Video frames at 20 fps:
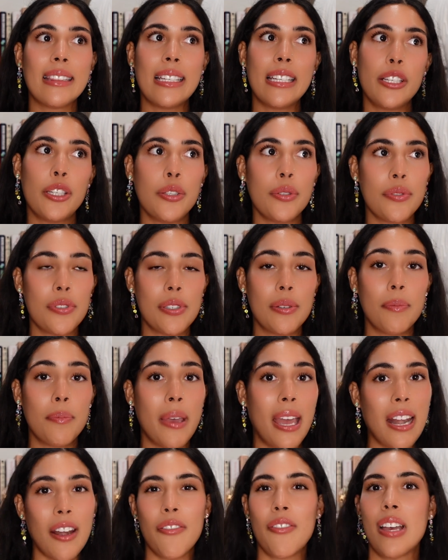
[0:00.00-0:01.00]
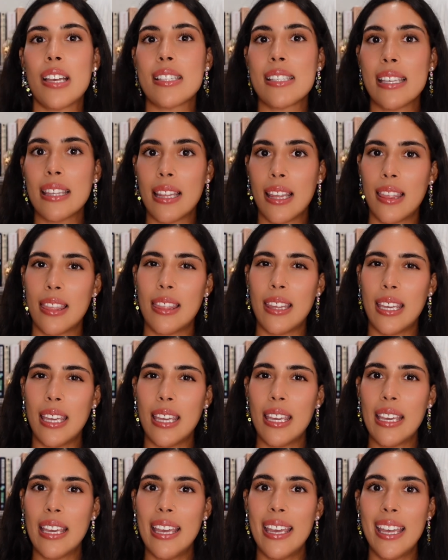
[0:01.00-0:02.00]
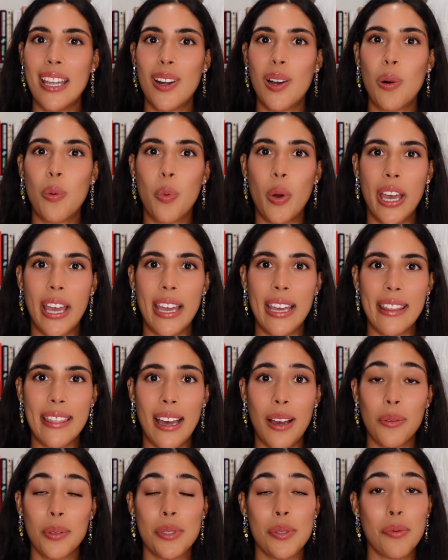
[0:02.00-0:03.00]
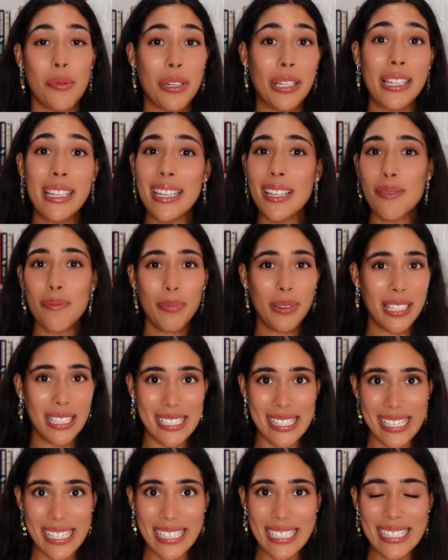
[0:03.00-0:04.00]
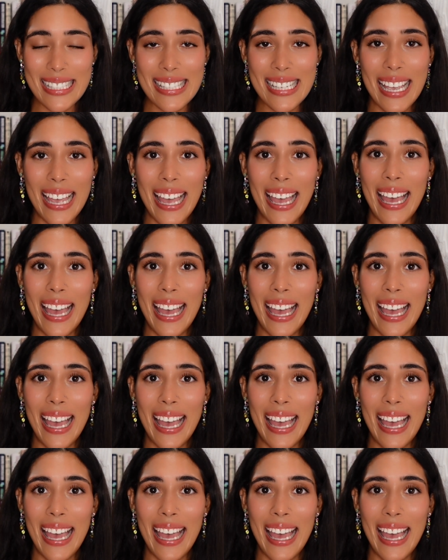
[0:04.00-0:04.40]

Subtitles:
lead you to manifesting the thing in a way that was really unpleasant,